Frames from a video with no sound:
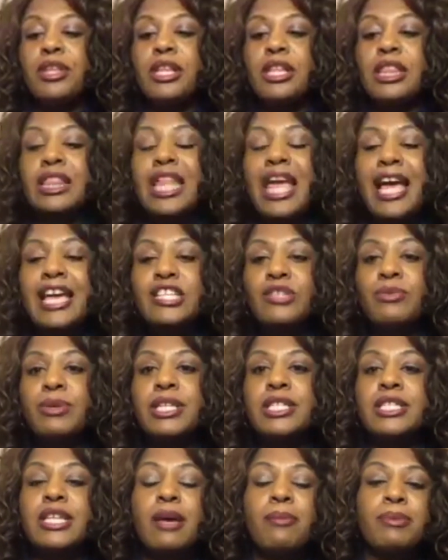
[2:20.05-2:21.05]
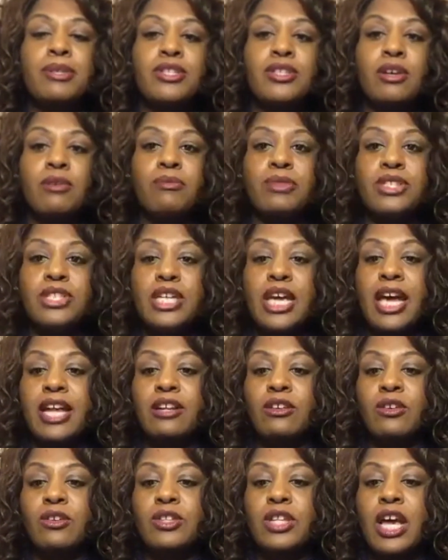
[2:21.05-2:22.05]
Last week's episode was
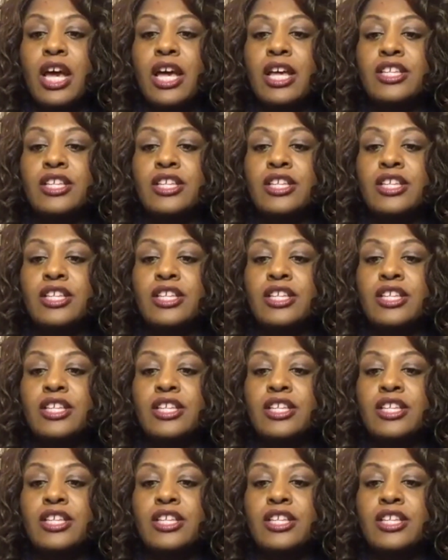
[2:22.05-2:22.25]
titled